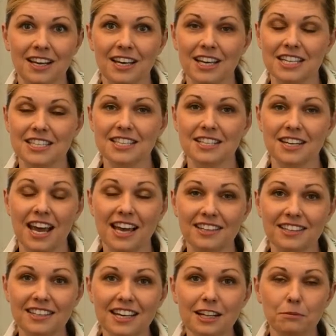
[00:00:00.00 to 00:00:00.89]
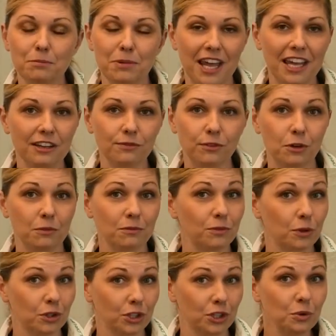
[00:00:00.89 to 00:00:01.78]
It's an ideal platform
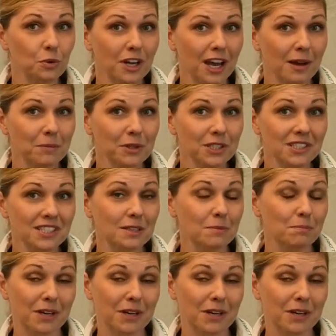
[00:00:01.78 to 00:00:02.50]
for newcomers,